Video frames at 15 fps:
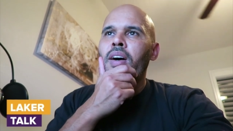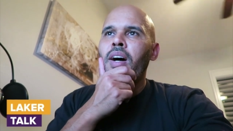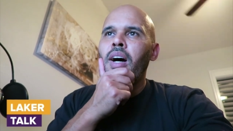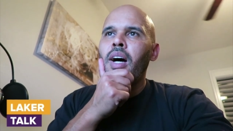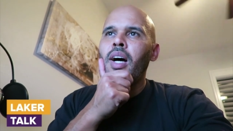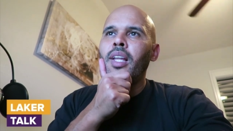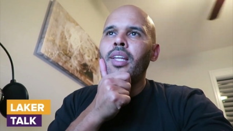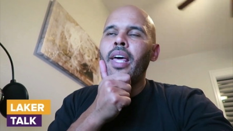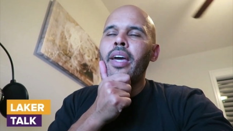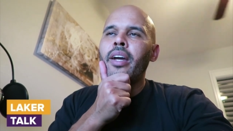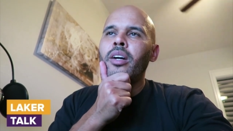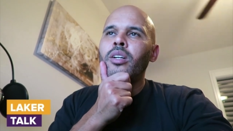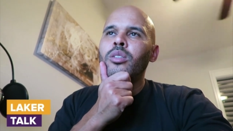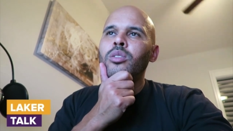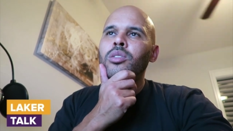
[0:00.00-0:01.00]
uh,
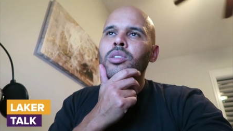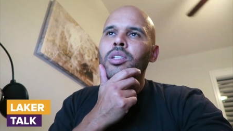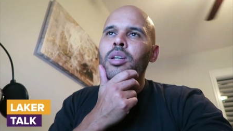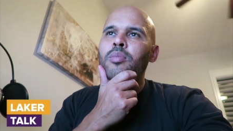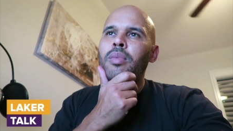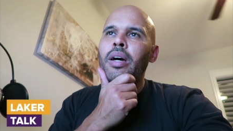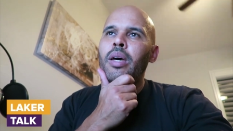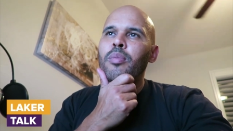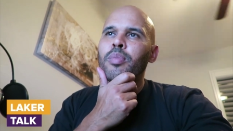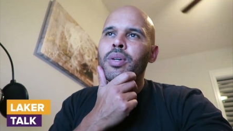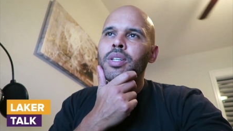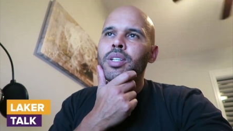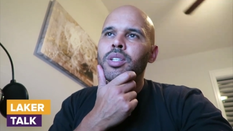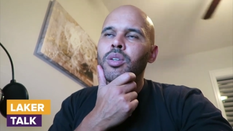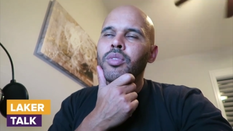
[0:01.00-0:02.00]
Lakers, in my
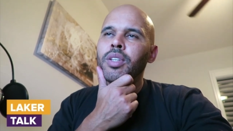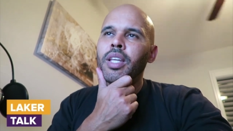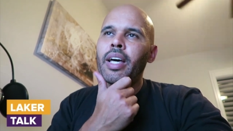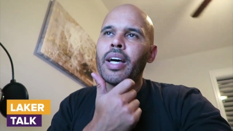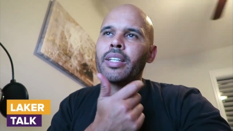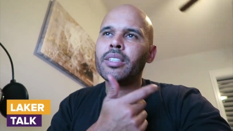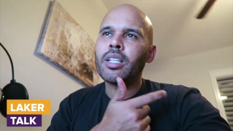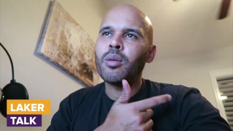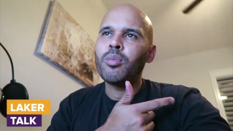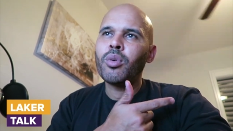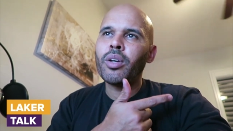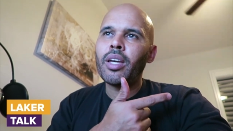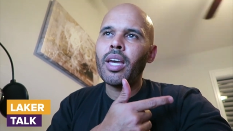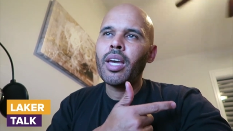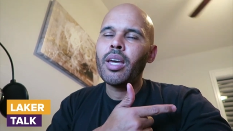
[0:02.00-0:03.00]
opinion, over the last couple
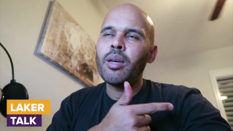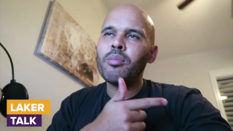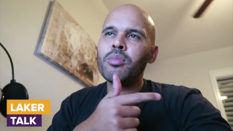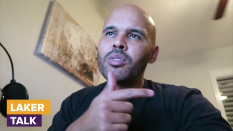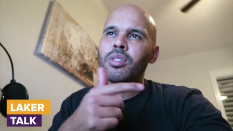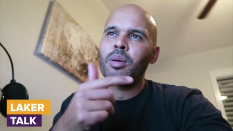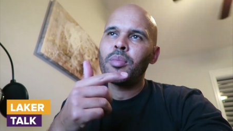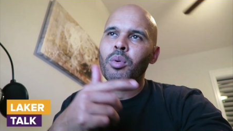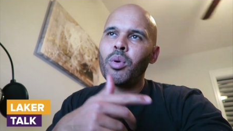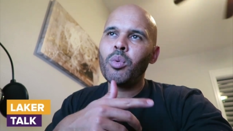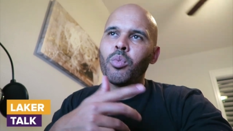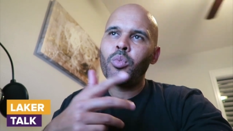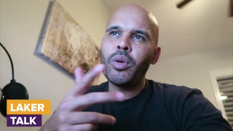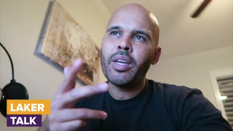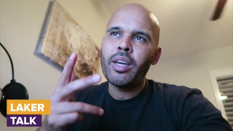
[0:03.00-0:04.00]
games, I mean, we,
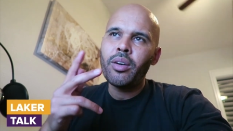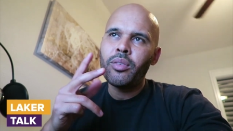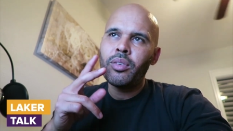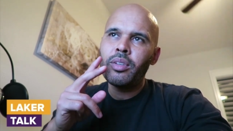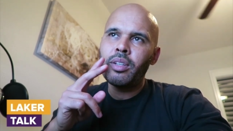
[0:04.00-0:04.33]
we